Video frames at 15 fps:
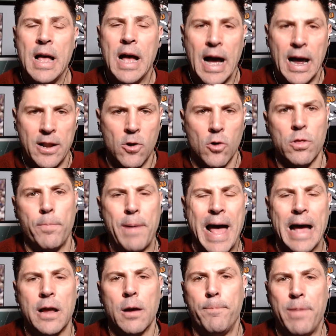I know the
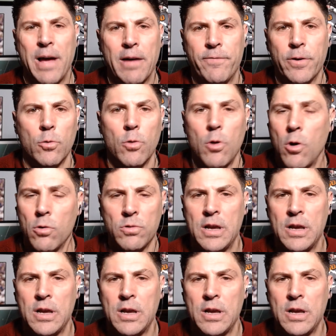backup, Bevel, only